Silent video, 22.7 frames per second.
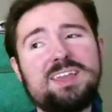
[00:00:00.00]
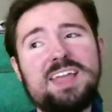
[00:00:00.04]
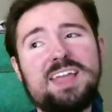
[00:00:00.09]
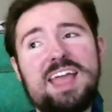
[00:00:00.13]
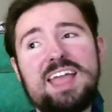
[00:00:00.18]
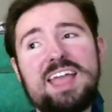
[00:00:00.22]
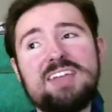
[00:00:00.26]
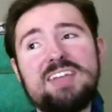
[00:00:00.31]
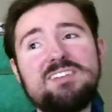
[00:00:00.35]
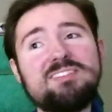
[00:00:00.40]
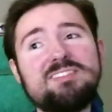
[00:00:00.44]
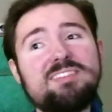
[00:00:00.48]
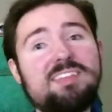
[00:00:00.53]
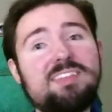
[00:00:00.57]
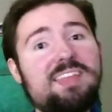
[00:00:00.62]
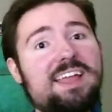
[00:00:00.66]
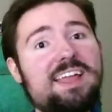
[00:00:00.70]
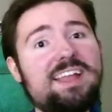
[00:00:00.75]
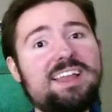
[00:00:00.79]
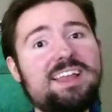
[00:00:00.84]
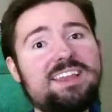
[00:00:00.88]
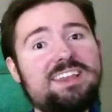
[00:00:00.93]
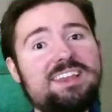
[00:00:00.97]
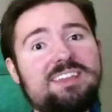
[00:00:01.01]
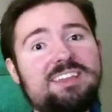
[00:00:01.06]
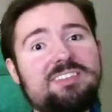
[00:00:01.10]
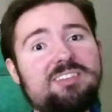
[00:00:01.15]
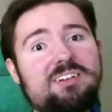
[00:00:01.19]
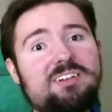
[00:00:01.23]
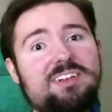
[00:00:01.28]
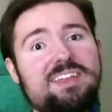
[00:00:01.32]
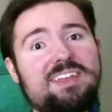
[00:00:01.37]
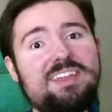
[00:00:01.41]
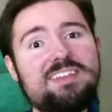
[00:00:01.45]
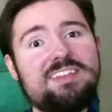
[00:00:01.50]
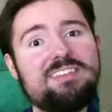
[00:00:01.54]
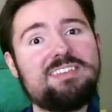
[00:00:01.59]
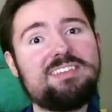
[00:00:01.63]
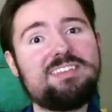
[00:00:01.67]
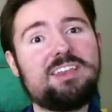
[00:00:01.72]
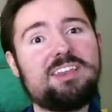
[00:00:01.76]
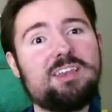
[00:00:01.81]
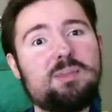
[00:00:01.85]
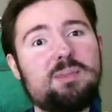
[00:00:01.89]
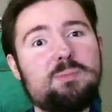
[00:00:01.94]
I used to like Anita
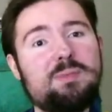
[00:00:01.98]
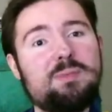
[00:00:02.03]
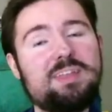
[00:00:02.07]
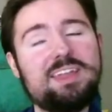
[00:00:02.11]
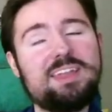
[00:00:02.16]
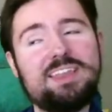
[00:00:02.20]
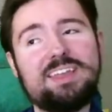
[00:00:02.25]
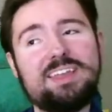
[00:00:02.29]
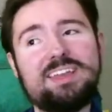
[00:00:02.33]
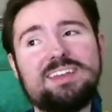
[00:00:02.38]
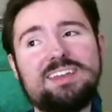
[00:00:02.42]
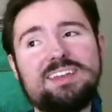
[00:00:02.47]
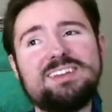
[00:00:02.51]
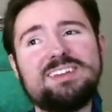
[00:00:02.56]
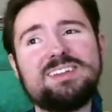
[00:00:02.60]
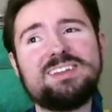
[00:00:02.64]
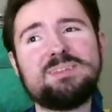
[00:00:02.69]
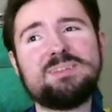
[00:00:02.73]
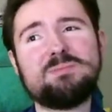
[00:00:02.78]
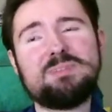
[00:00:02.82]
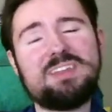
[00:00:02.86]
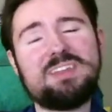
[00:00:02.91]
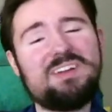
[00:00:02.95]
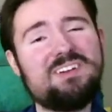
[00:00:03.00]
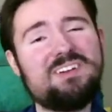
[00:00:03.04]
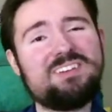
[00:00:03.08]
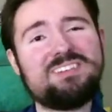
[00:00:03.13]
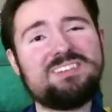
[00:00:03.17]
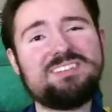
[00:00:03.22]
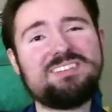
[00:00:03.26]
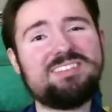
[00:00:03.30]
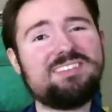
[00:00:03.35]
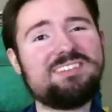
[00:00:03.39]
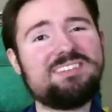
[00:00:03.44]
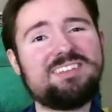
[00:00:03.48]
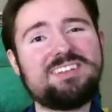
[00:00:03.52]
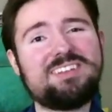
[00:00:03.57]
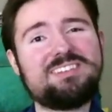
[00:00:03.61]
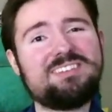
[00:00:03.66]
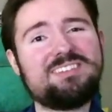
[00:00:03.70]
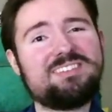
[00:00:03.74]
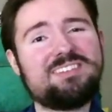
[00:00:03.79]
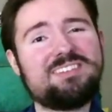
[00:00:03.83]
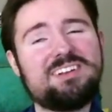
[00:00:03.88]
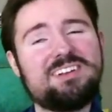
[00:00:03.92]
Sarkeesian in the beginning, but now it just looks like
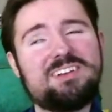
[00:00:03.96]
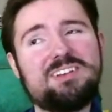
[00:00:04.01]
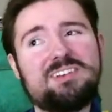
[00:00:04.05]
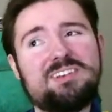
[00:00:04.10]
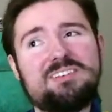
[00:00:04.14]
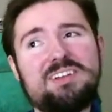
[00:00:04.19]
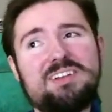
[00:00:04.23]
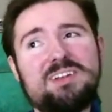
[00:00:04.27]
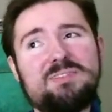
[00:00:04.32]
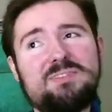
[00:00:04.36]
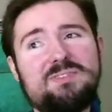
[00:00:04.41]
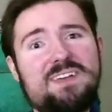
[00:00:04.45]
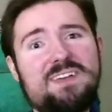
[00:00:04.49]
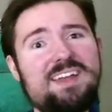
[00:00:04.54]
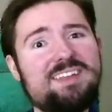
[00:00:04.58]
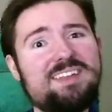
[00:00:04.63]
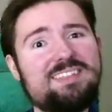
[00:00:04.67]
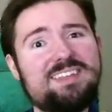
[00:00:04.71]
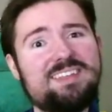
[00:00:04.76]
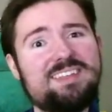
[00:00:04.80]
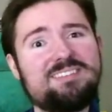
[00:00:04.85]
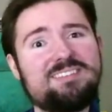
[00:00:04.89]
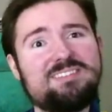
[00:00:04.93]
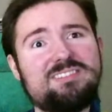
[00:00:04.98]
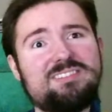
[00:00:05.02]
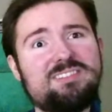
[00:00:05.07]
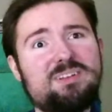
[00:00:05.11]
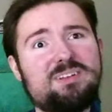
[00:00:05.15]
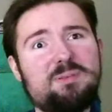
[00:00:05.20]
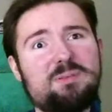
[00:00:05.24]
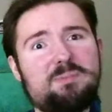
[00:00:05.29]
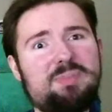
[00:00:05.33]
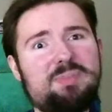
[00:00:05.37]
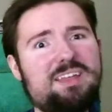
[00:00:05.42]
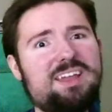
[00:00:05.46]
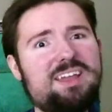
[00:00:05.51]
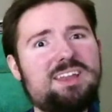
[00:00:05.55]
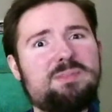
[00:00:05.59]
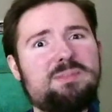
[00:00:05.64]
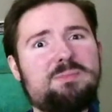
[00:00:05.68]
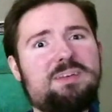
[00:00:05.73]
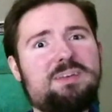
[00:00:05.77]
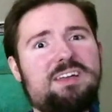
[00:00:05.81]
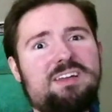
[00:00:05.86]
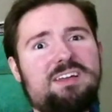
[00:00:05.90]
she's starting to try to find things just to complain
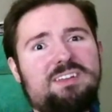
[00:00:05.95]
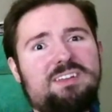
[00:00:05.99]
about.